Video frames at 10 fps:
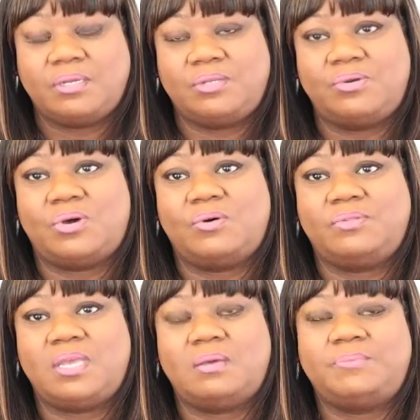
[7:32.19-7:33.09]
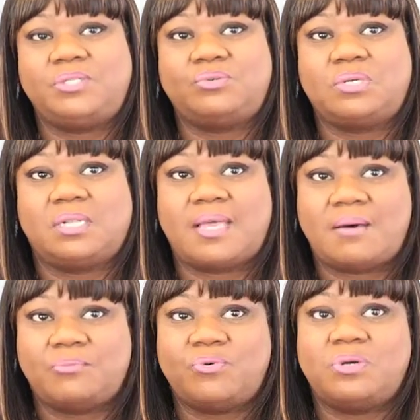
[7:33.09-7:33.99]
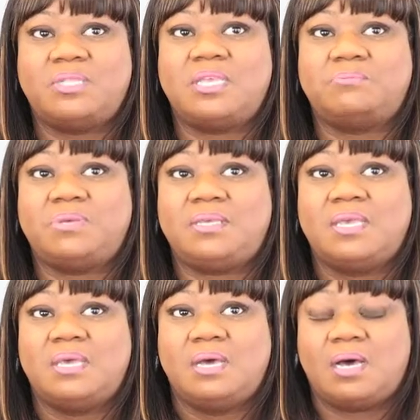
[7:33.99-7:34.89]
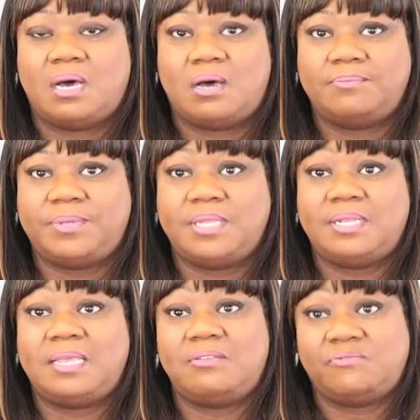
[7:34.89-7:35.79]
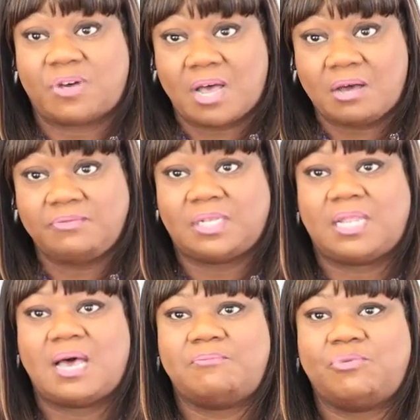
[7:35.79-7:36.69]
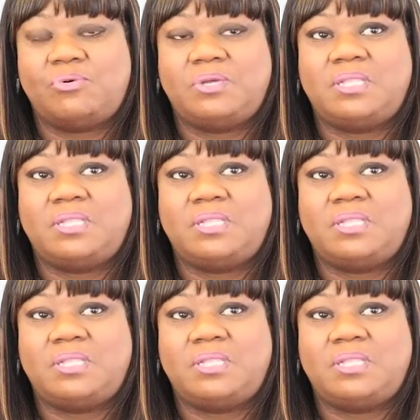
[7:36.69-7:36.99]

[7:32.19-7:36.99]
They could be doing a lot more. They can be getting involved a lot more.